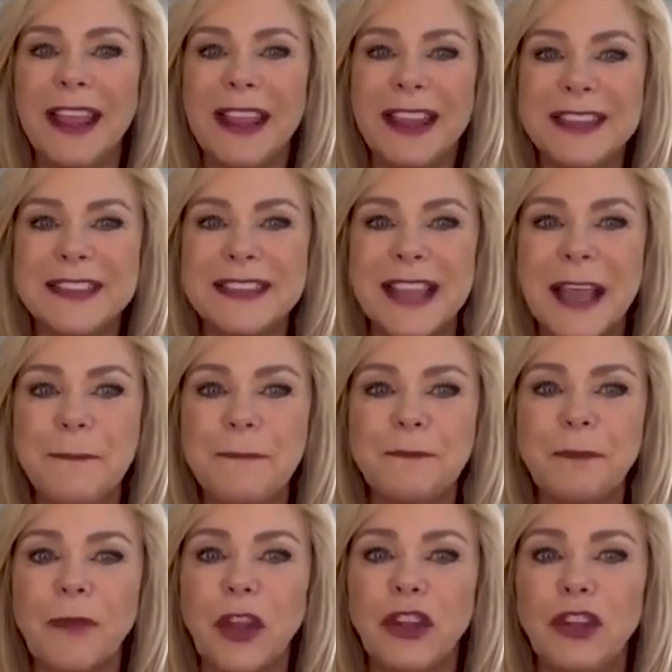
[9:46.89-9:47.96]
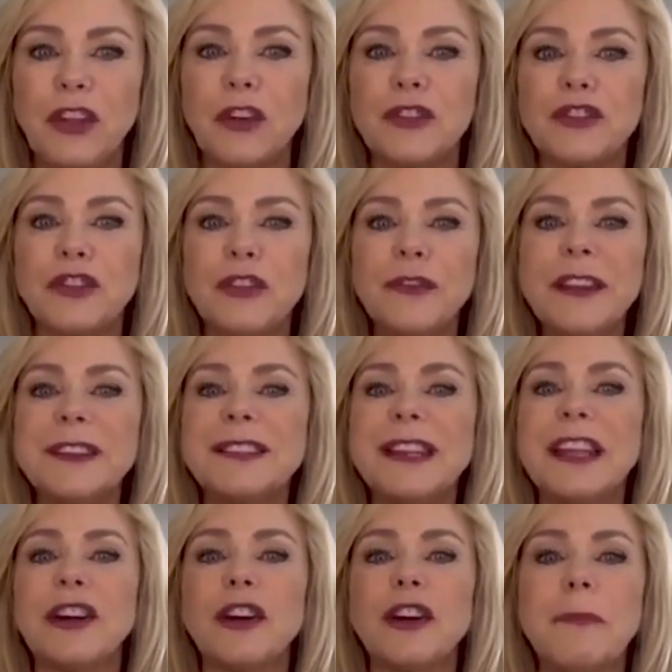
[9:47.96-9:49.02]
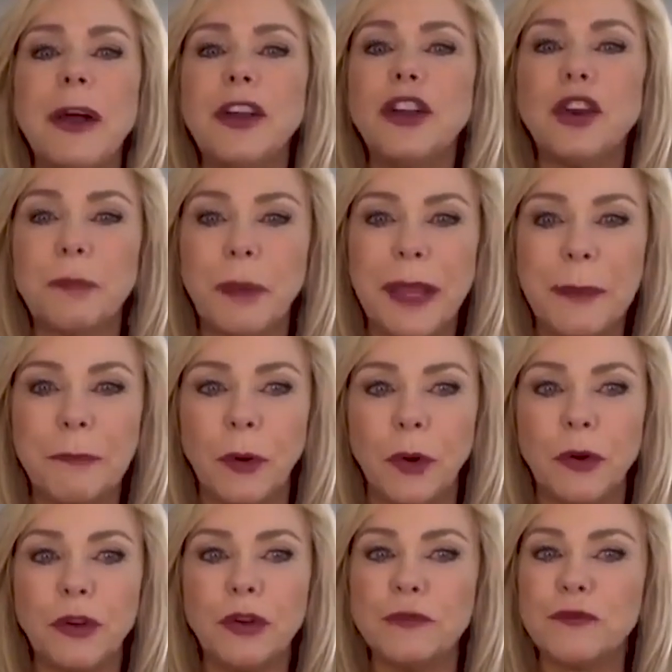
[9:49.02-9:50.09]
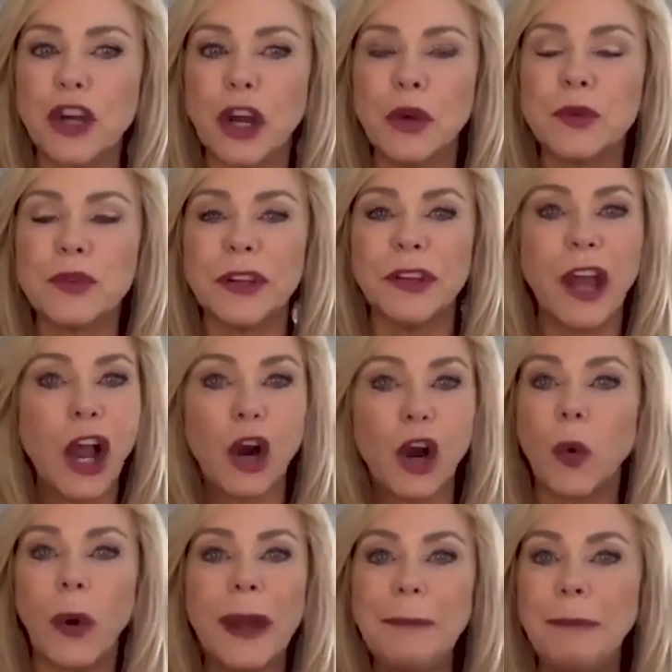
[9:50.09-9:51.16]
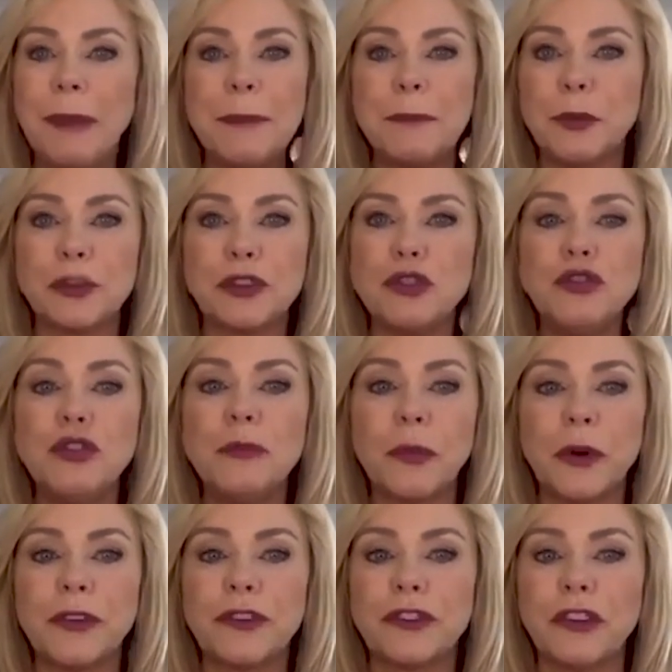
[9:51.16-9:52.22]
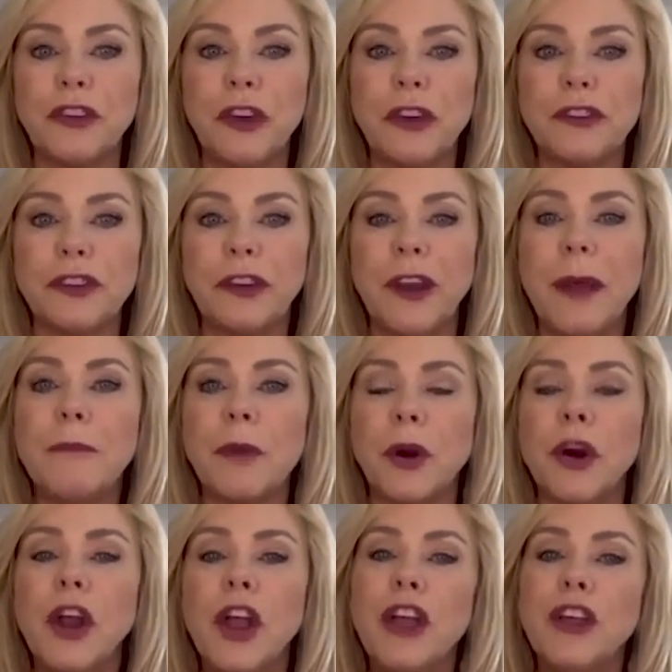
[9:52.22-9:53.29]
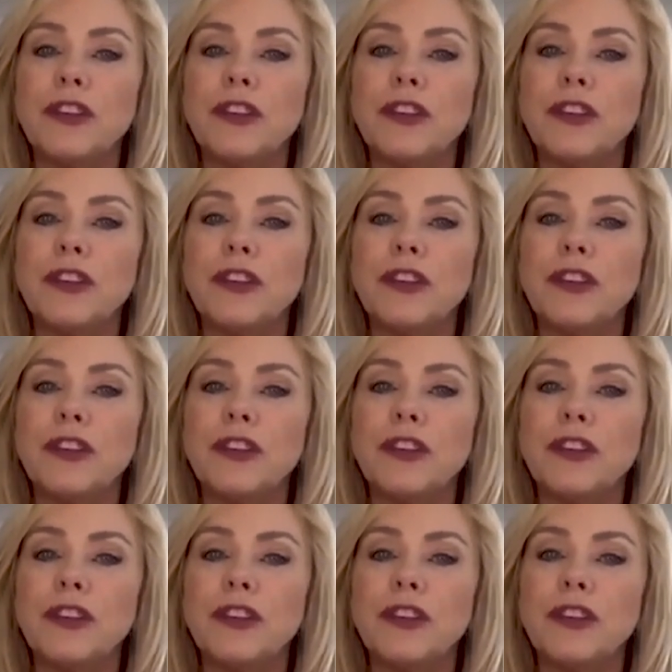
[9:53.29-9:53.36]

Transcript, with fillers: He said, your servant is here among your people you've chosen, a great people too numerous to, to number.